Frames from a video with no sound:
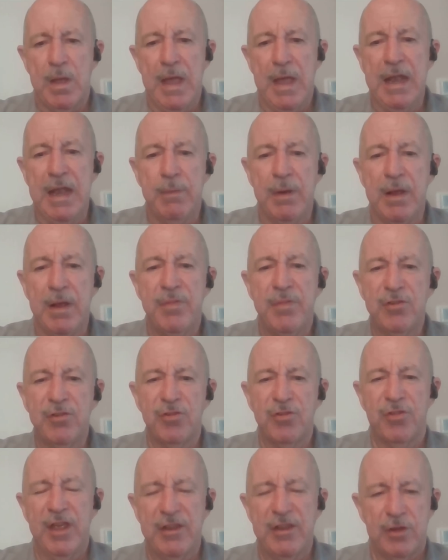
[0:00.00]
Anyway, these
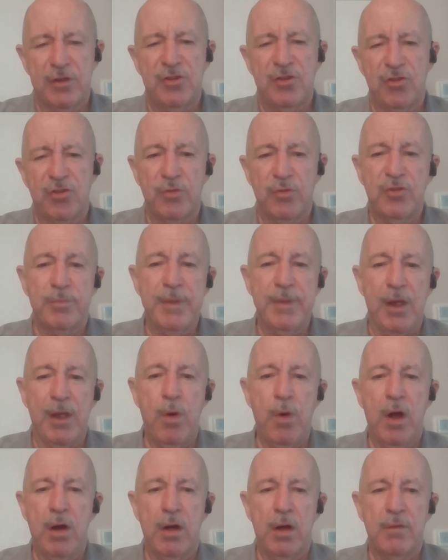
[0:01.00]
are things I just want you to be
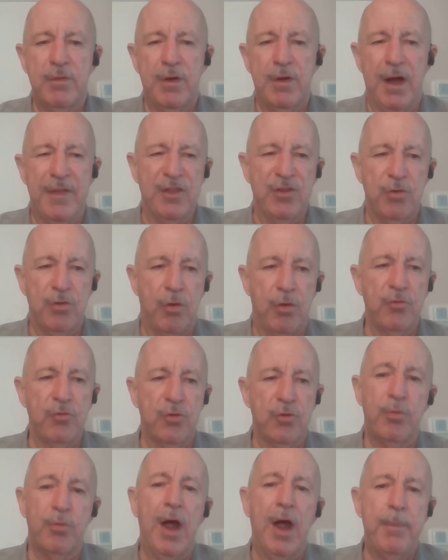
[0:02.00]
aware of on these
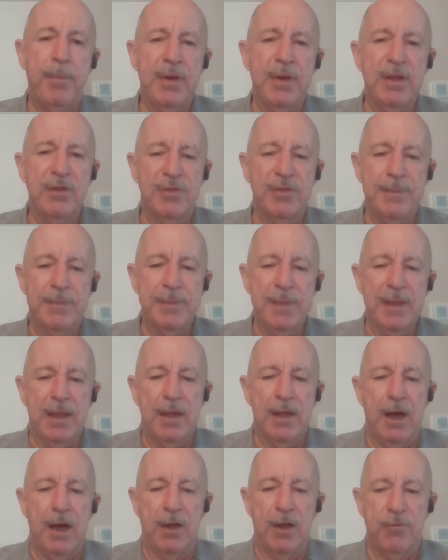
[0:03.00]
older properties.
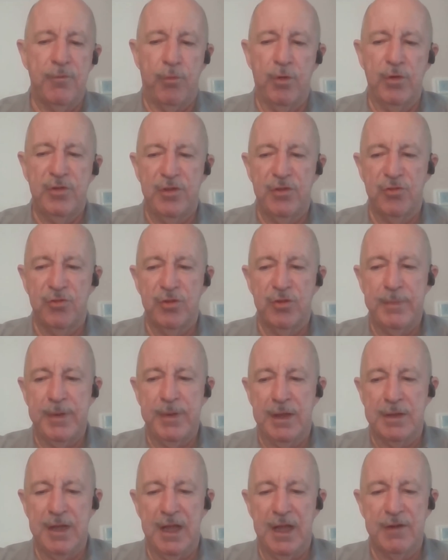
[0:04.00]
Unfortunately, there's going to be
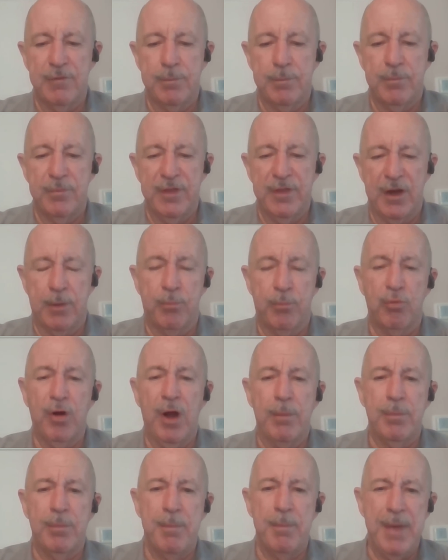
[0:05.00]
a lot of them that are
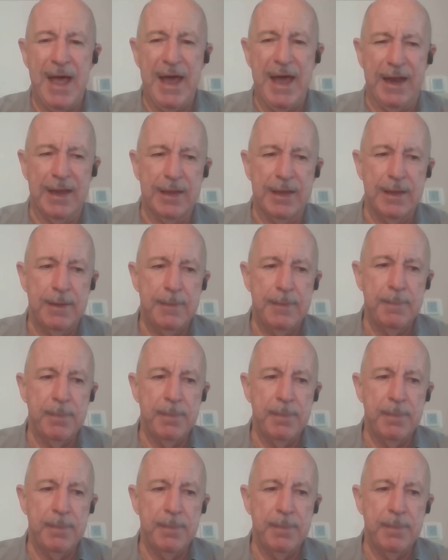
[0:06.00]
problematic.